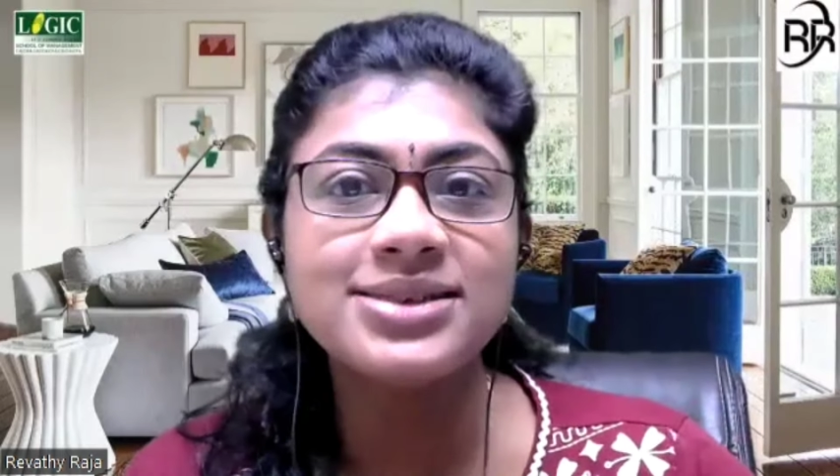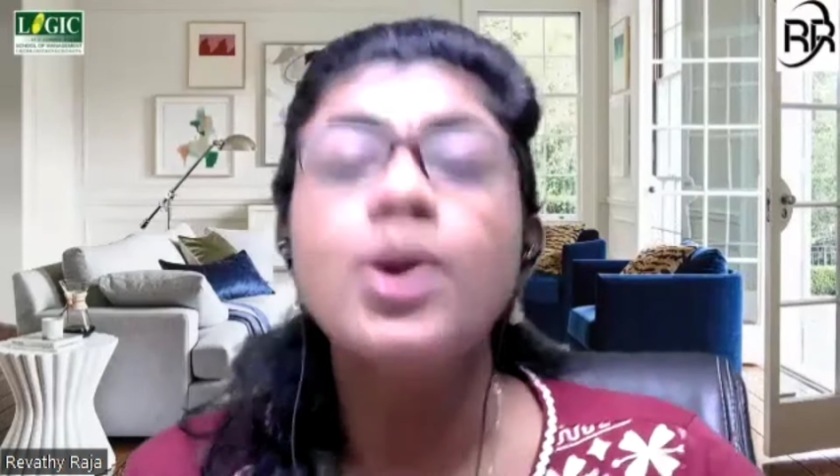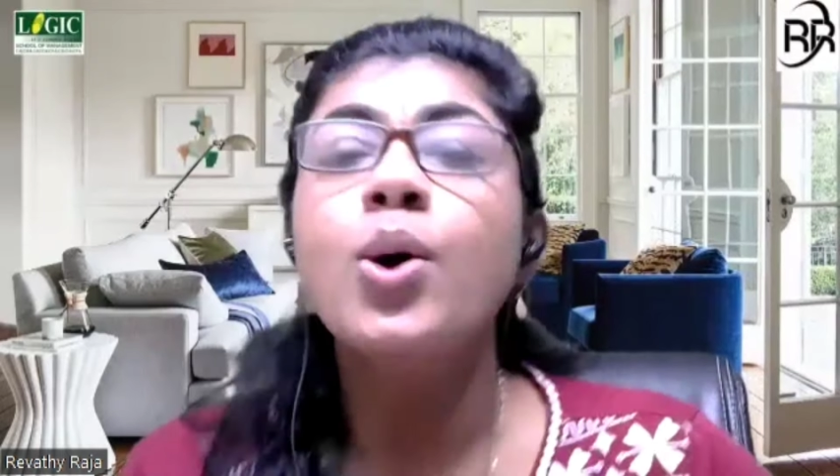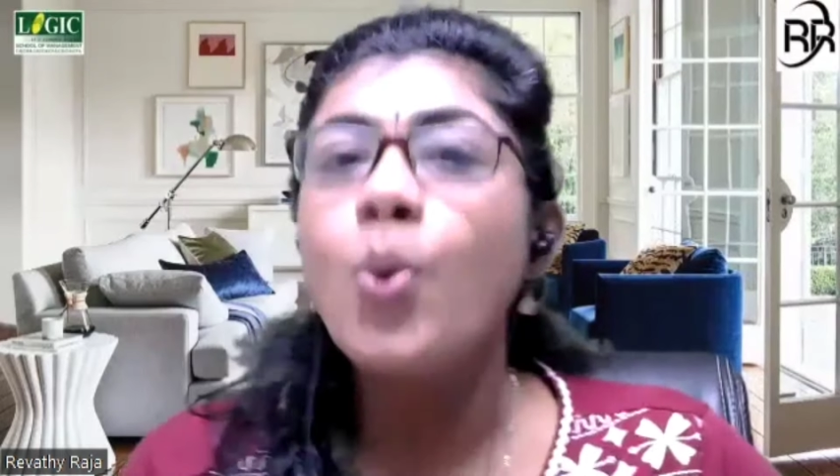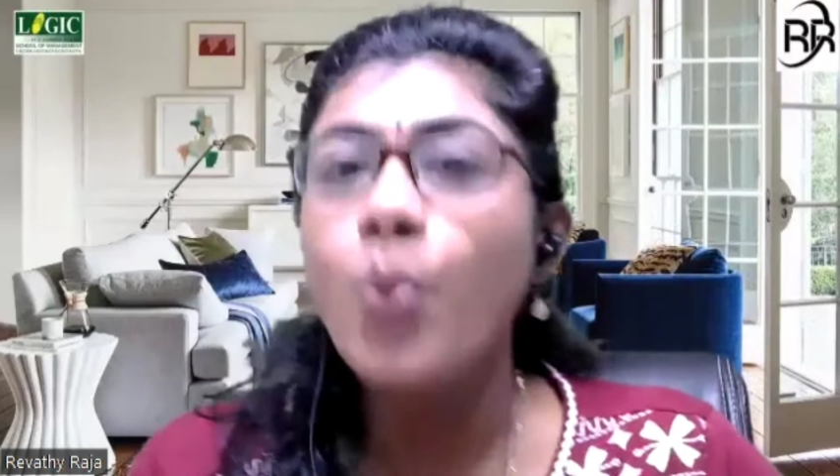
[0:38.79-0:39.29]

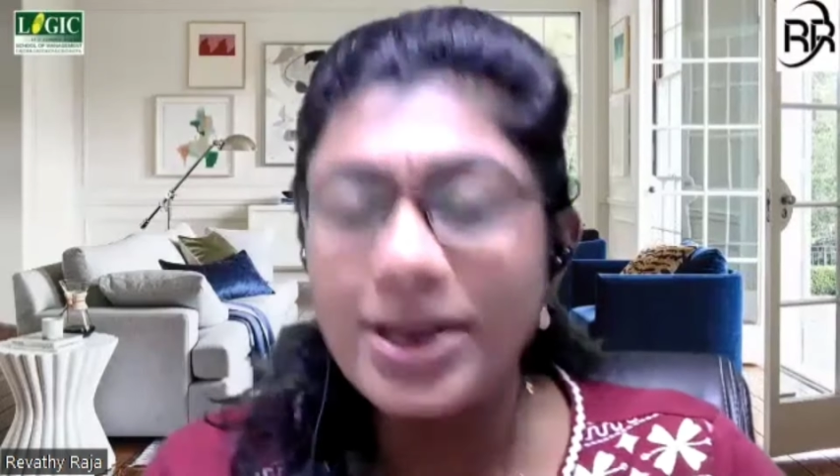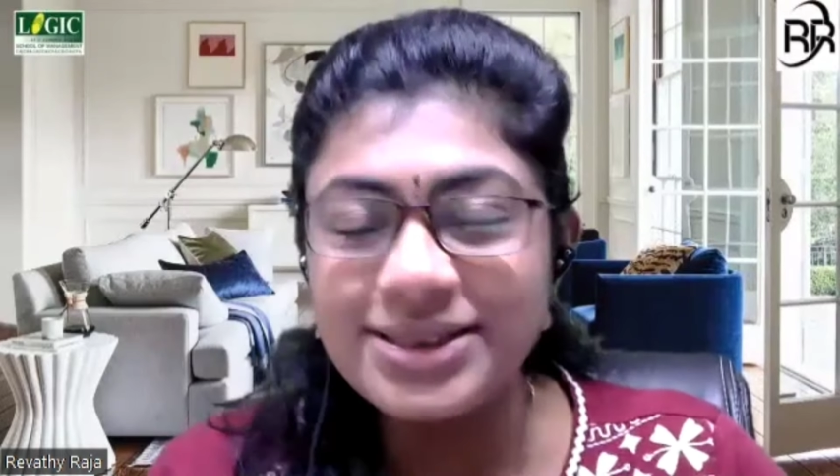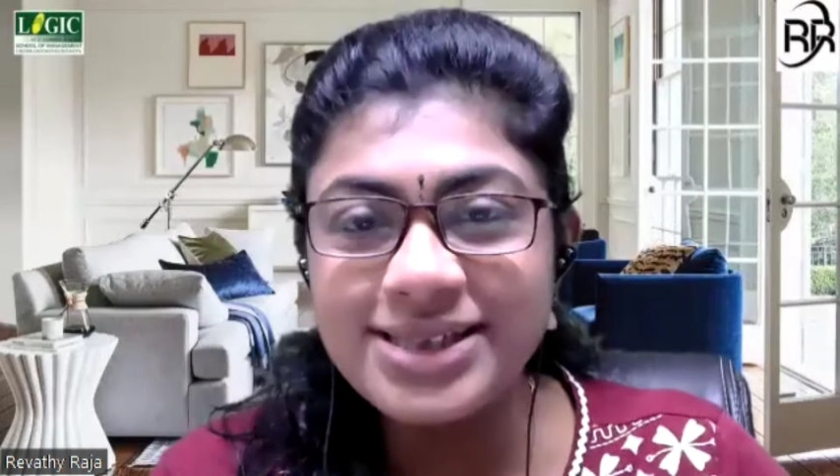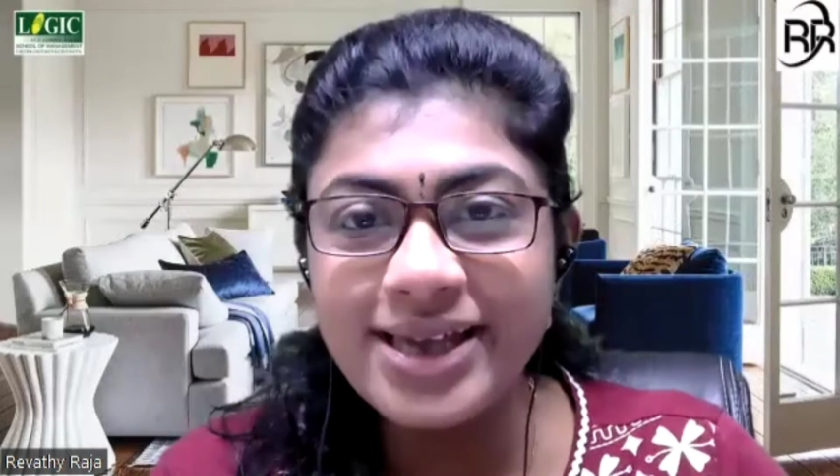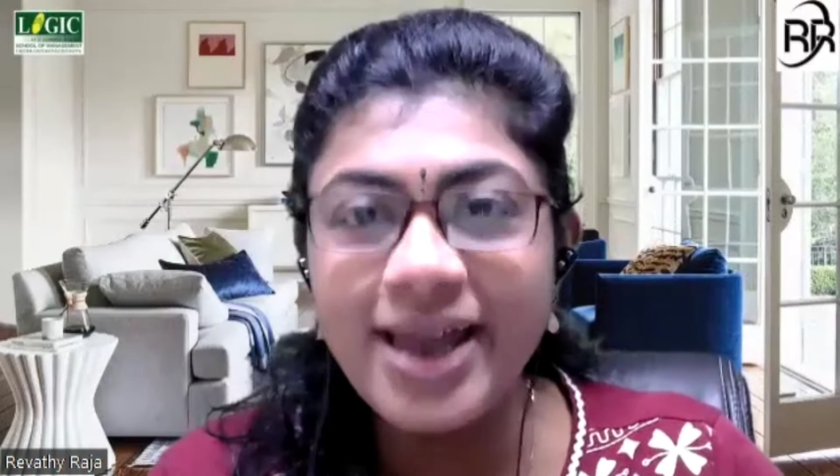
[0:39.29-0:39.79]
Once
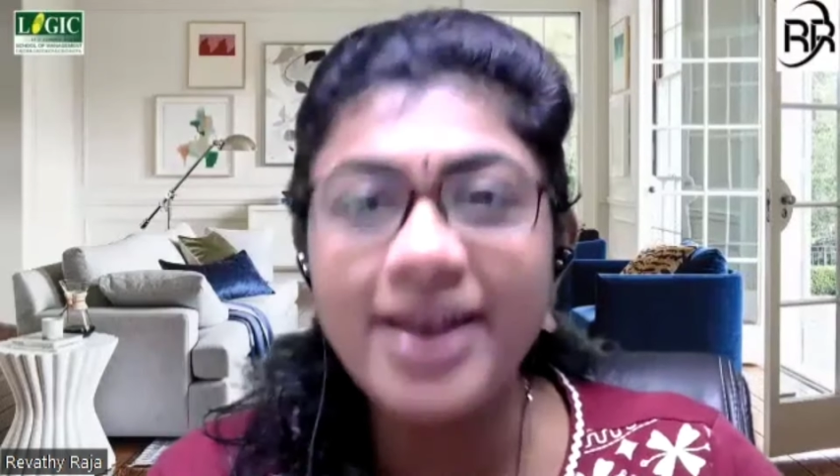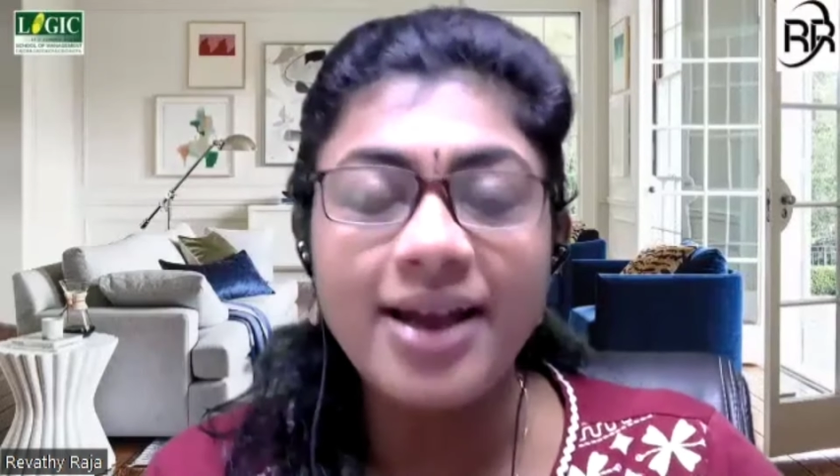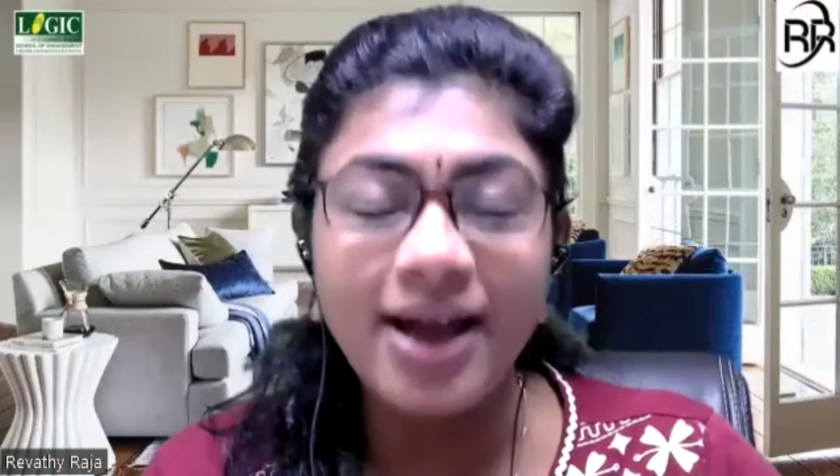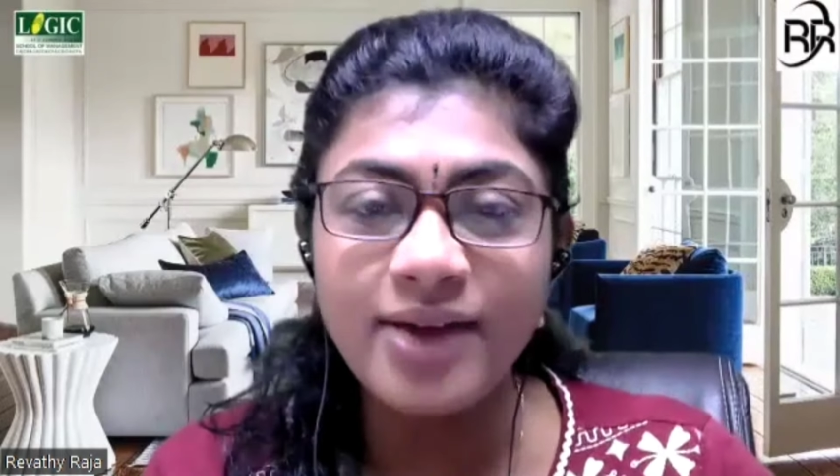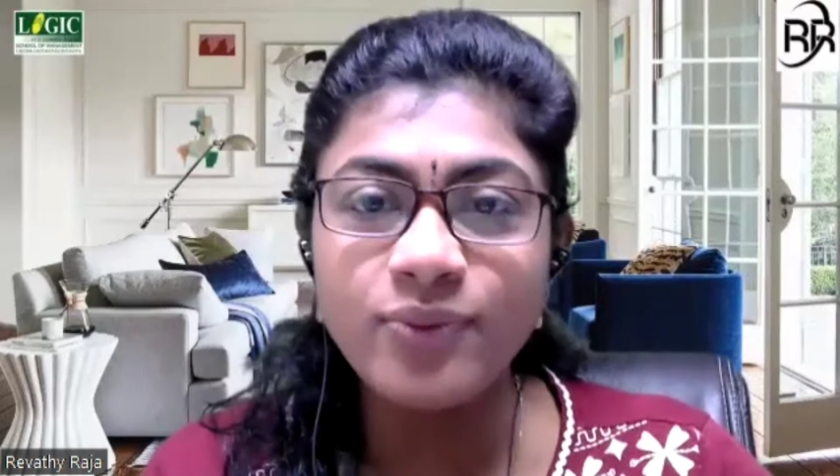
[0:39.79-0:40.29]
again, I
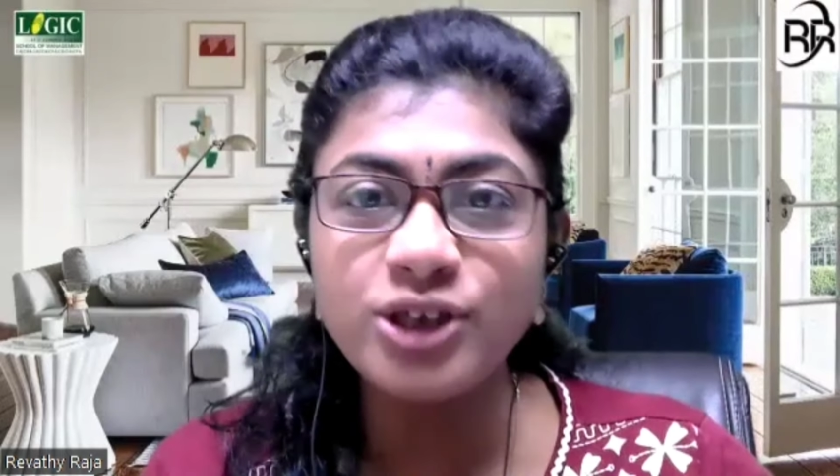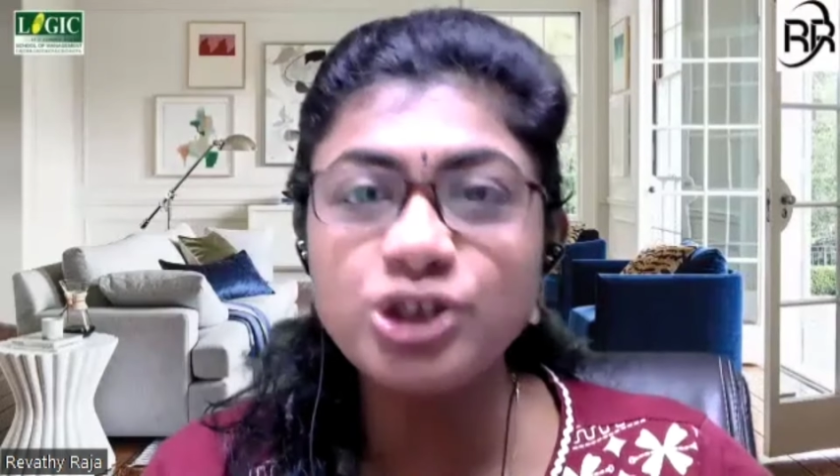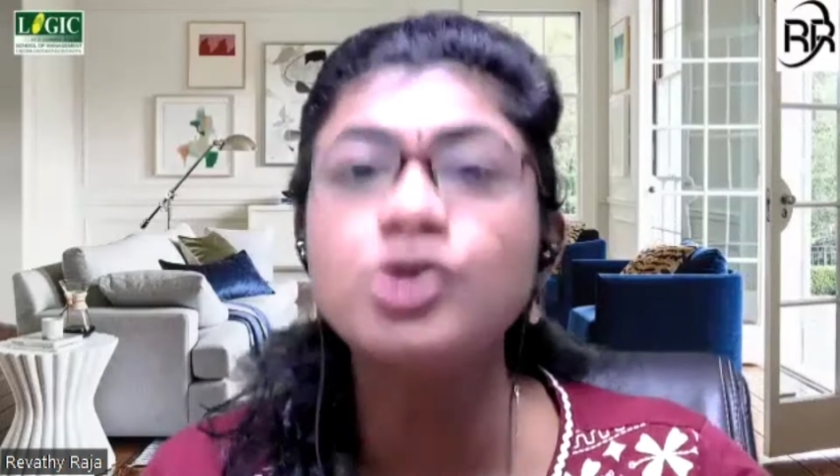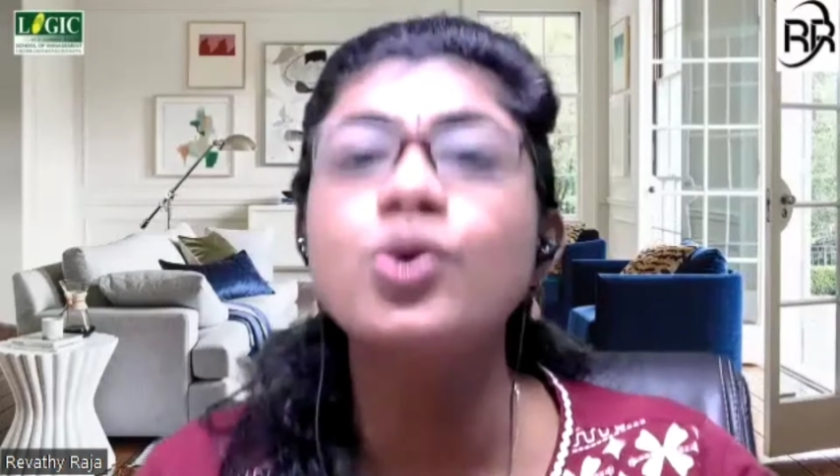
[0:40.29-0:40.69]
wish you